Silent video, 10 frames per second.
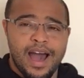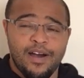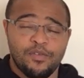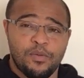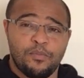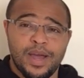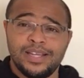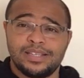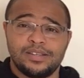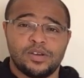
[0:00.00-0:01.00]
Have an
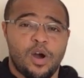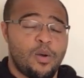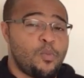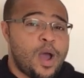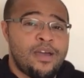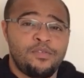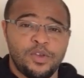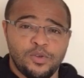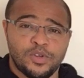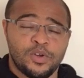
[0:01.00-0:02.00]
amazing time, whatever
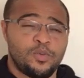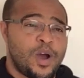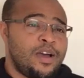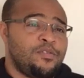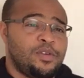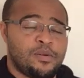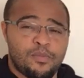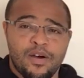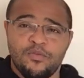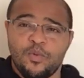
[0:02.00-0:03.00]
you do, whatever the
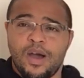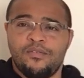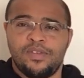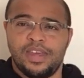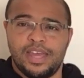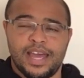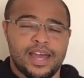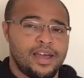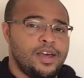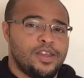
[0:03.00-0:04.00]
month, whatever the
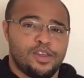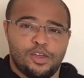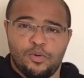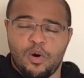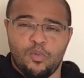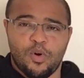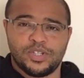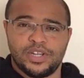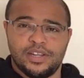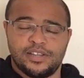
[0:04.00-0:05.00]
year that you are
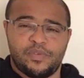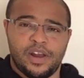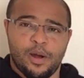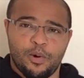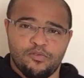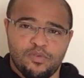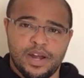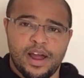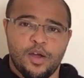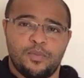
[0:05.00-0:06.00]
watching this video. I
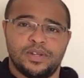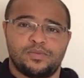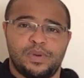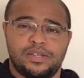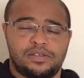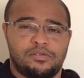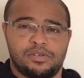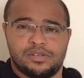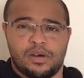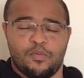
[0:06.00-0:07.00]
really hope it speaks to
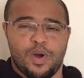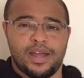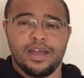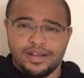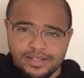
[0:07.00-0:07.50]
you in some way.